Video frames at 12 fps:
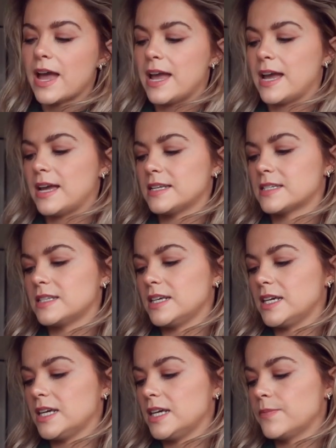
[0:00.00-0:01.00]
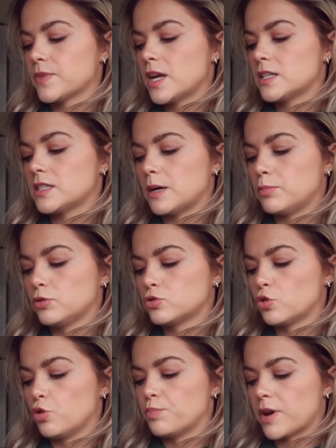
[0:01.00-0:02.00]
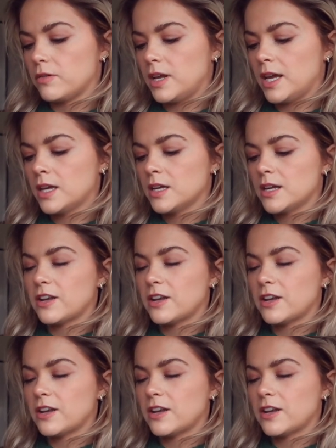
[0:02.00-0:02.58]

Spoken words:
It is the double dough brownie.